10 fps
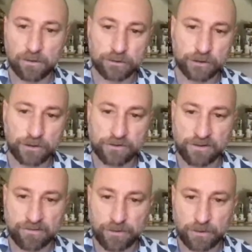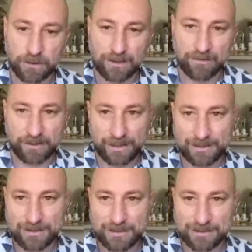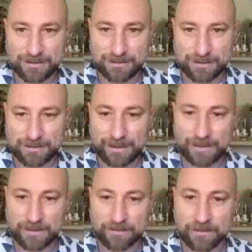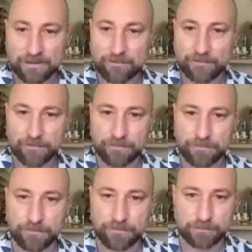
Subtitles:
Many cultures have viewed left-handedness negatively.